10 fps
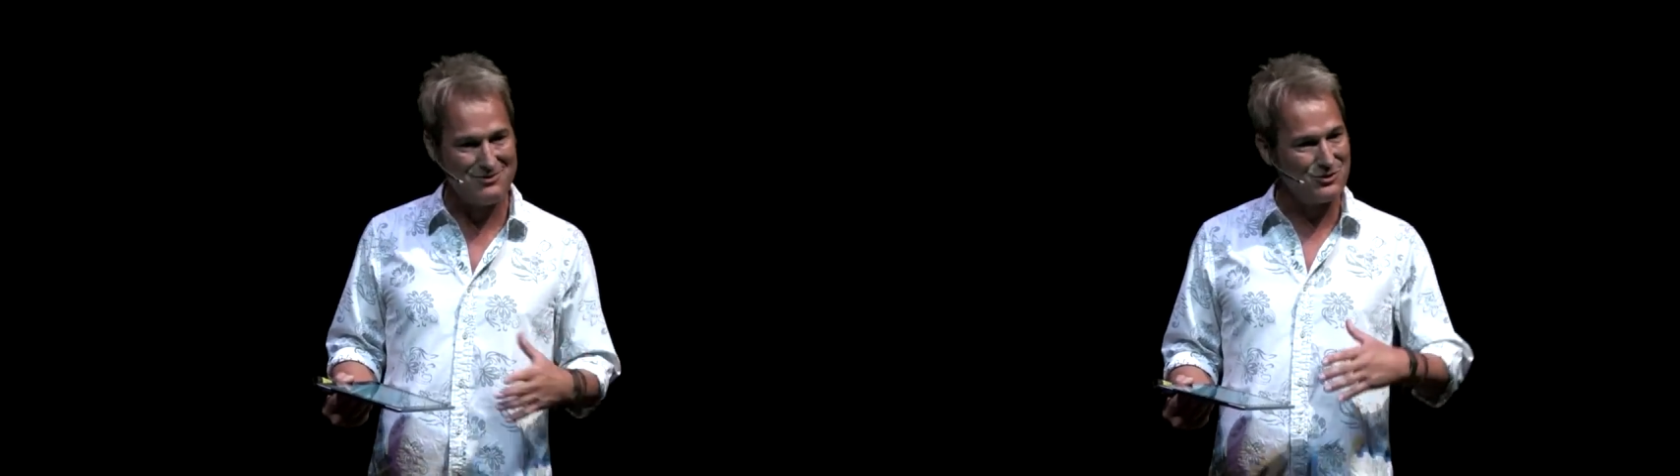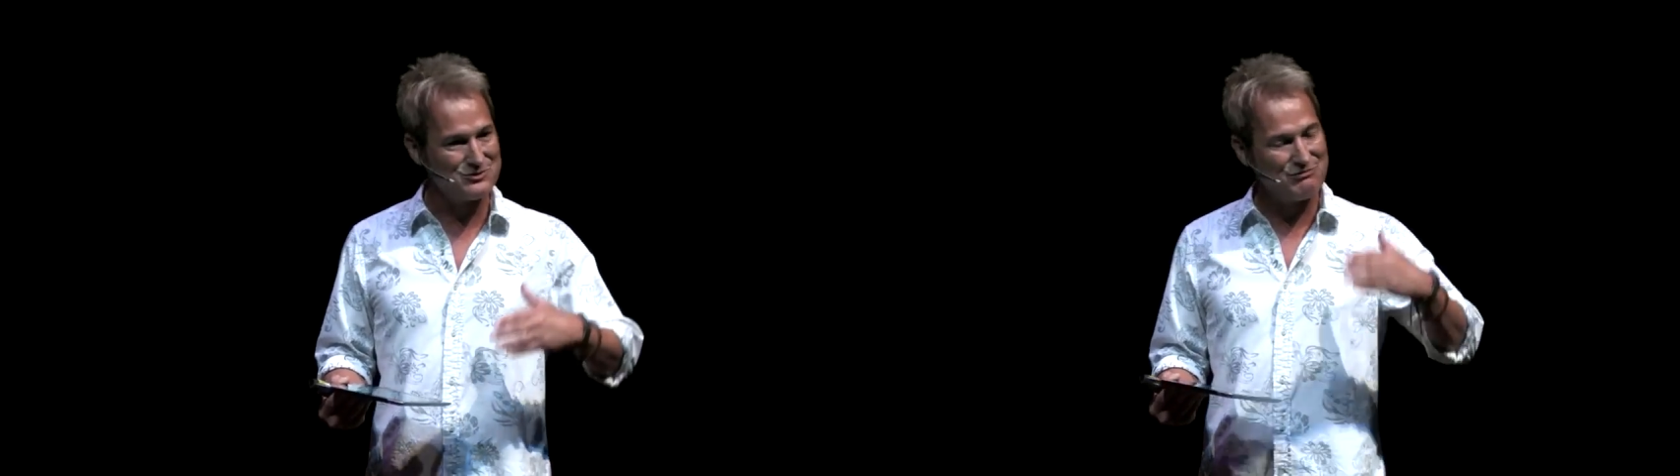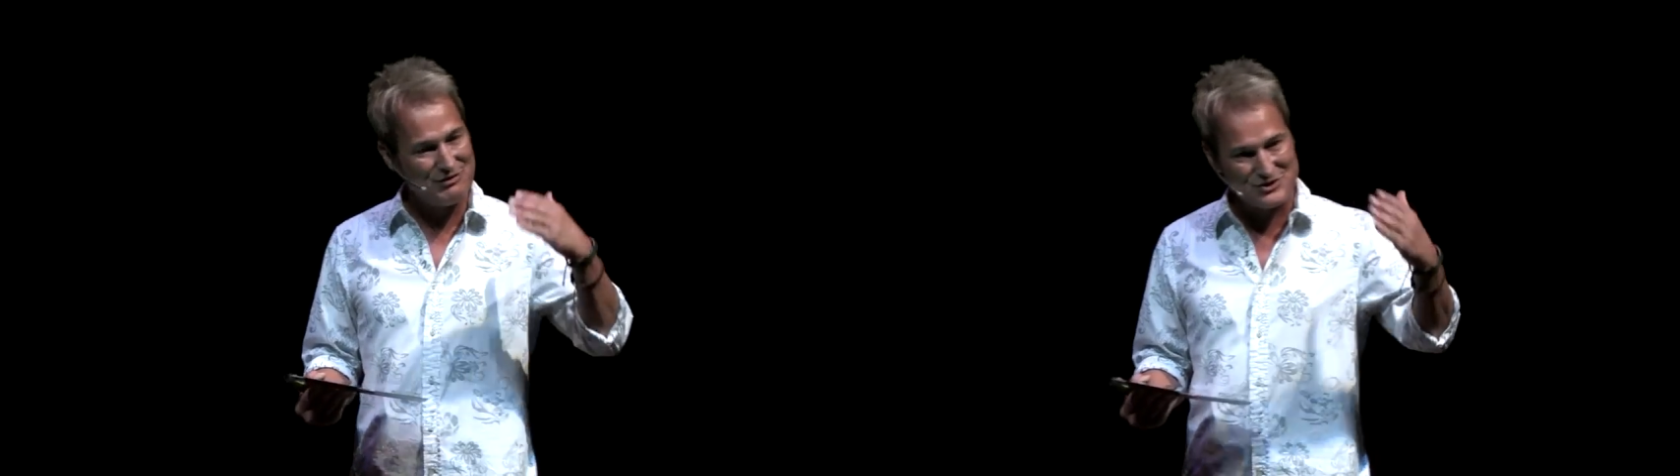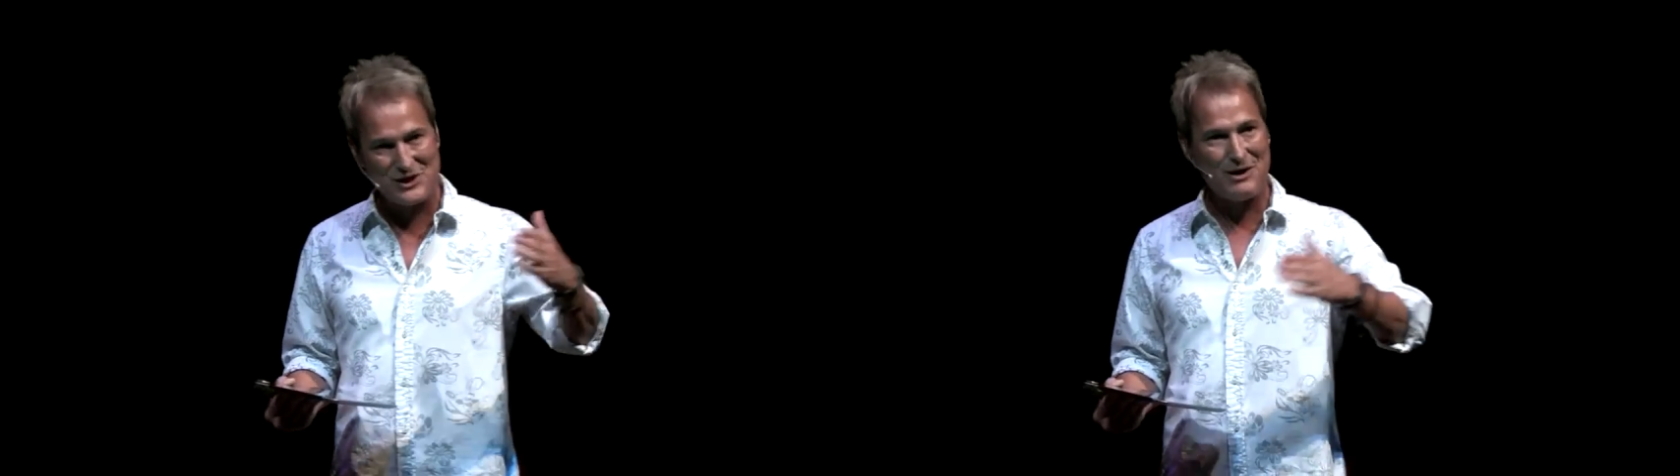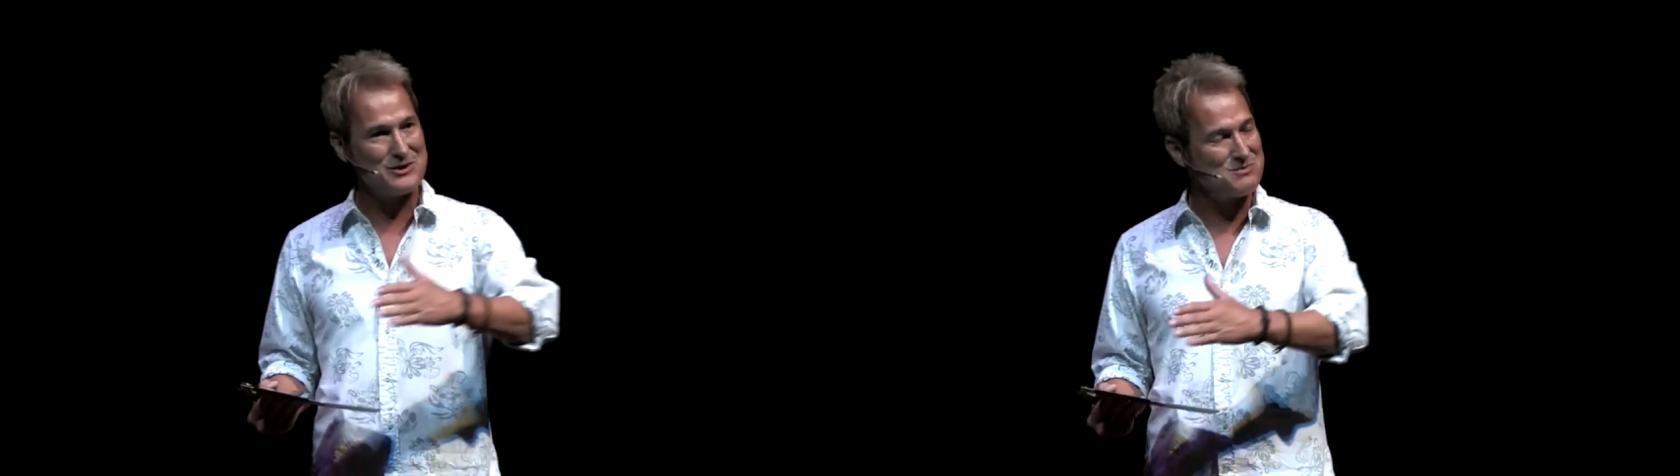those
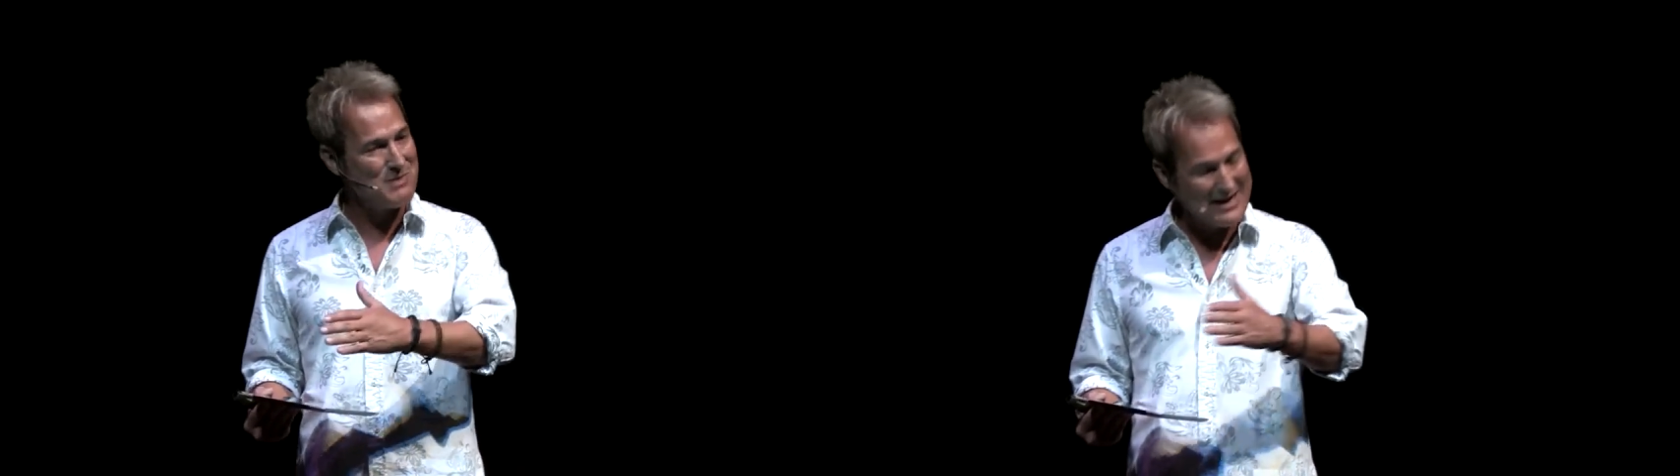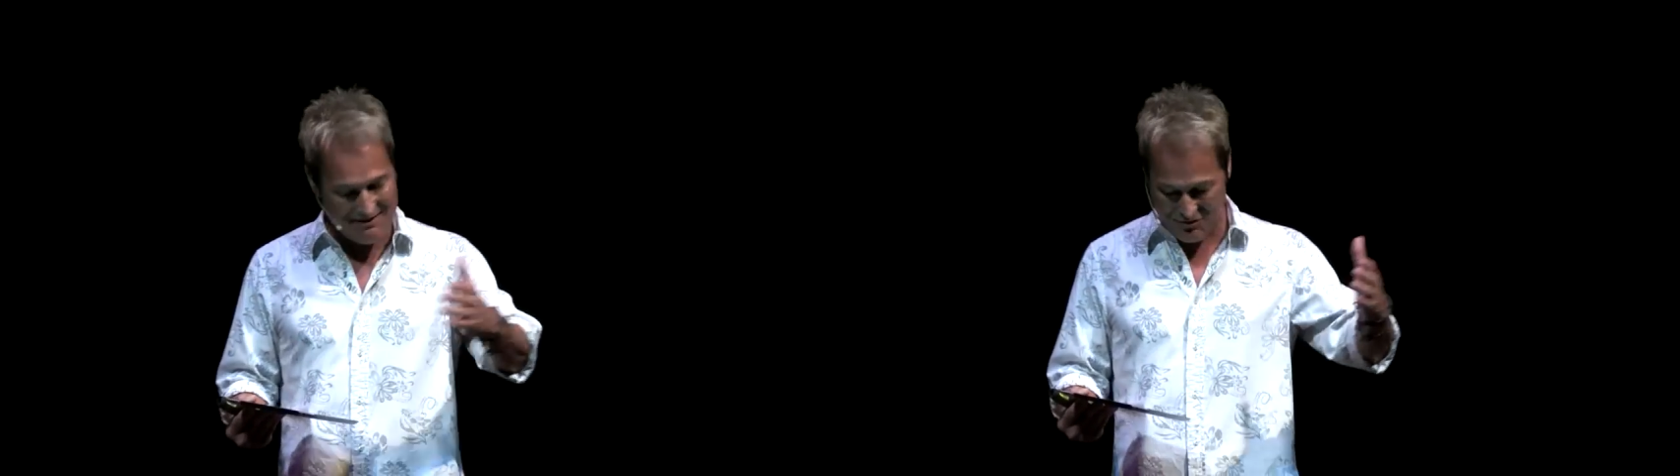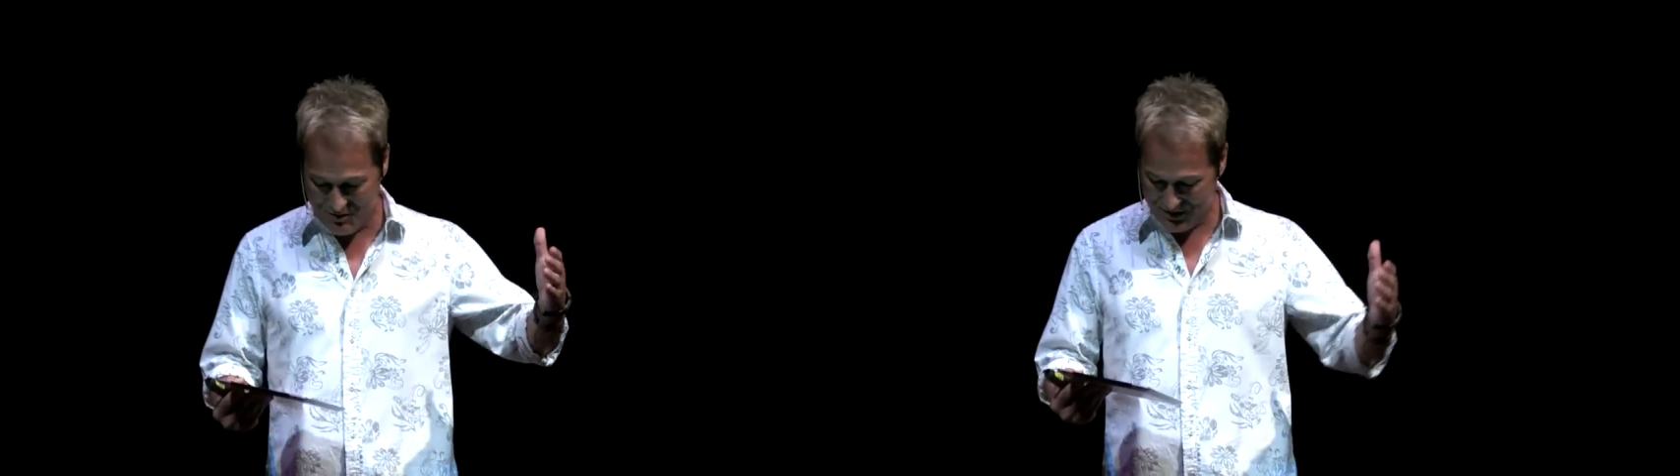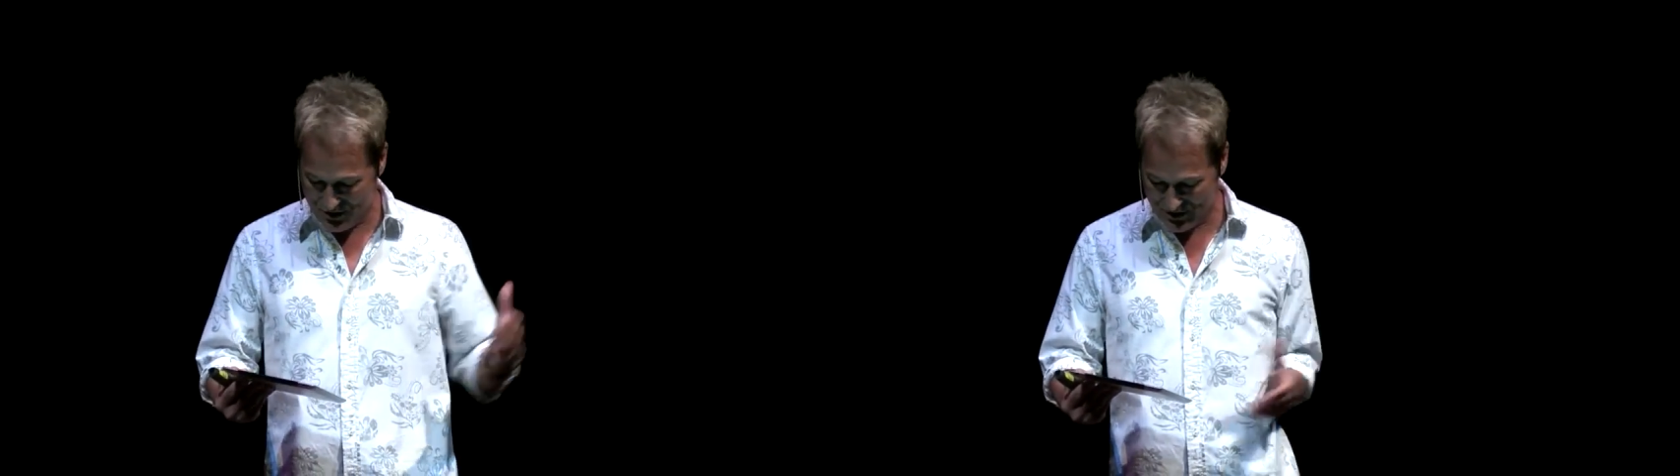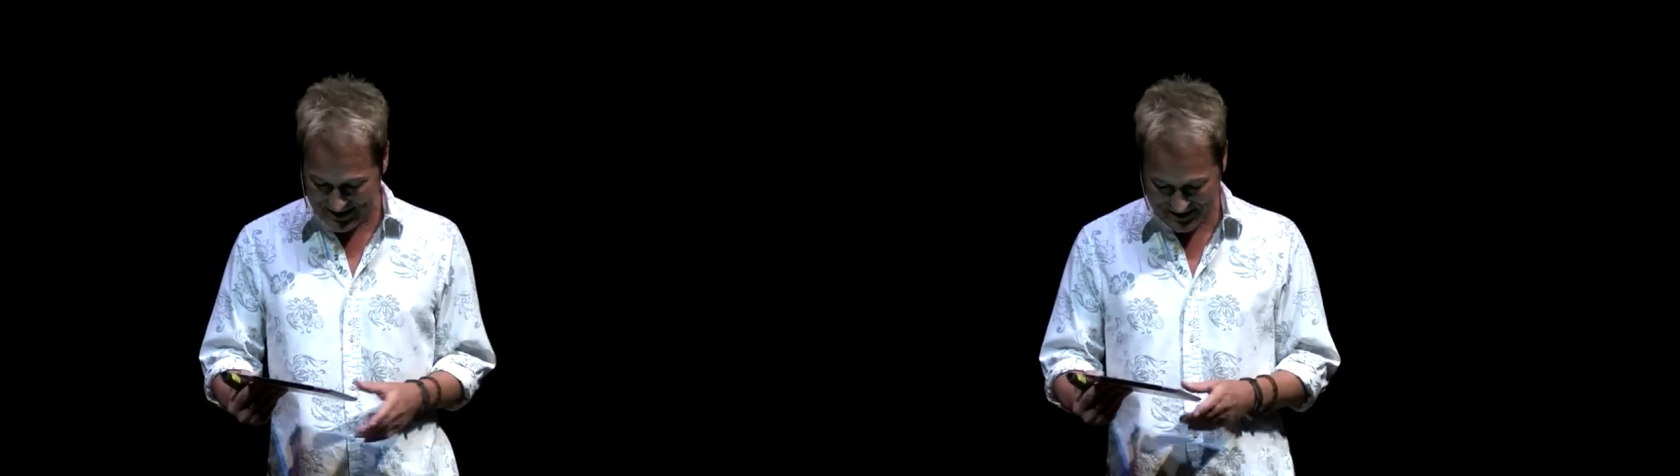visionaries, many of whom that you're going